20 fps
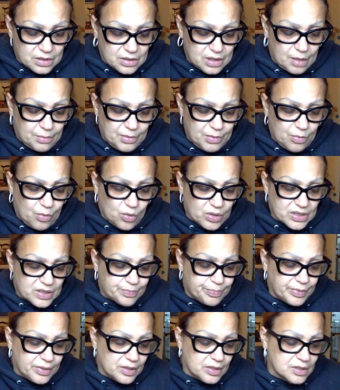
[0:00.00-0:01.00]
Tell me more,
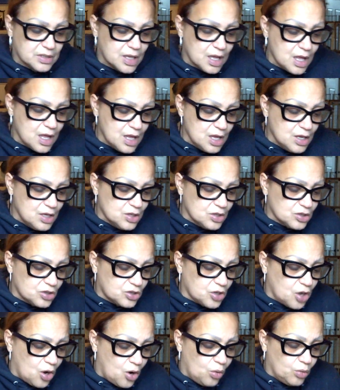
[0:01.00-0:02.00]
spirits.
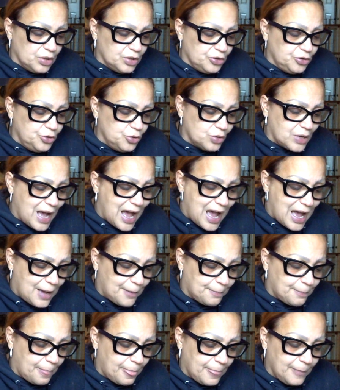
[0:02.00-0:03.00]
So you
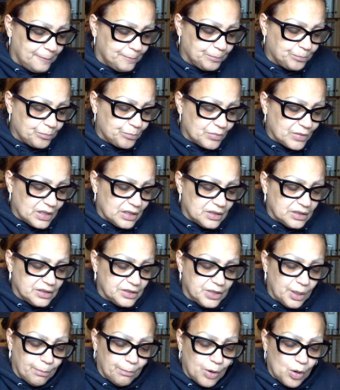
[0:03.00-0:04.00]
got
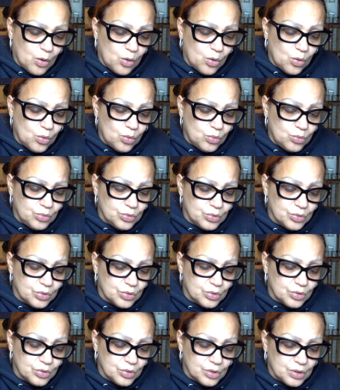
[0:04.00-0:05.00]
the moon,
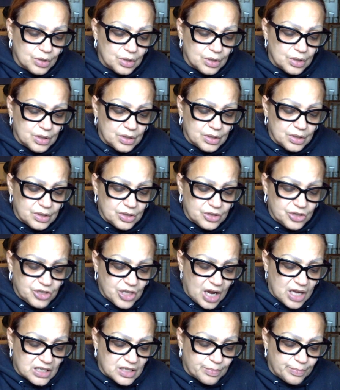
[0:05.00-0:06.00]

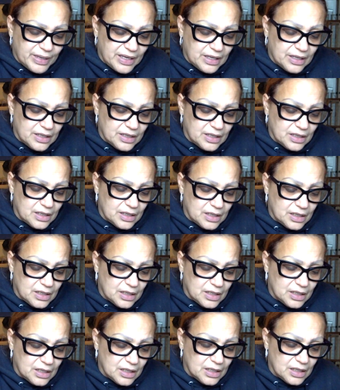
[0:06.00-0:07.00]
judgment,
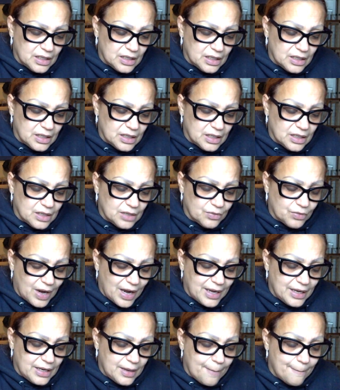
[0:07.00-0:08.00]

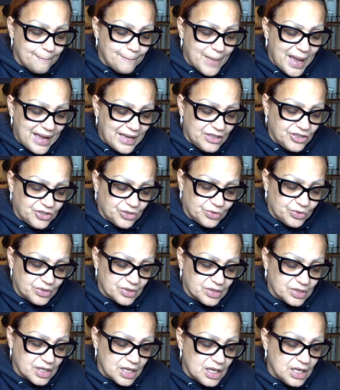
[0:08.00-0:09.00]
right?
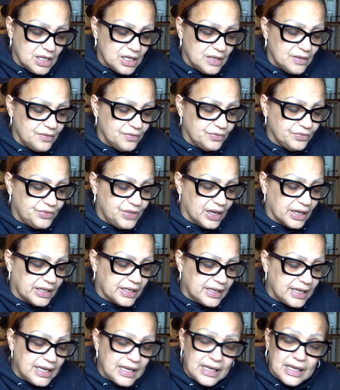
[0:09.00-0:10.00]
Majors. The
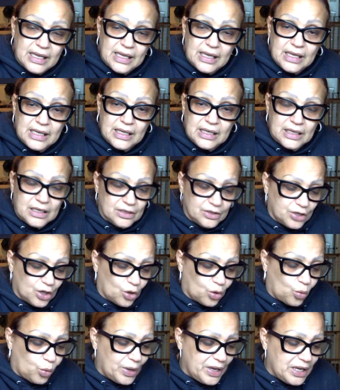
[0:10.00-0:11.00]
king,
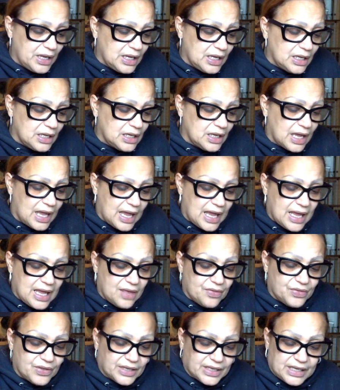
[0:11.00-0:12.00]
the queen,
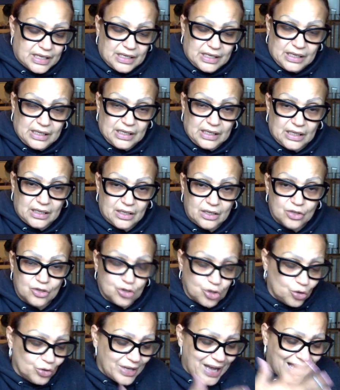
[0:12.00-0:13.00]
and the king.
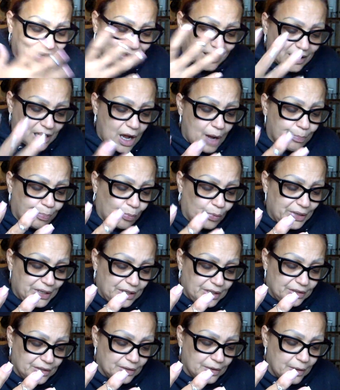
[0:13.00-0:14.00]
So you got a couple
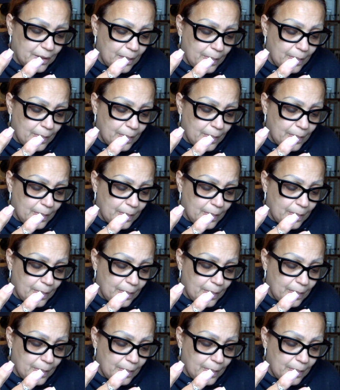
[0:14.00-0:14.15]
here.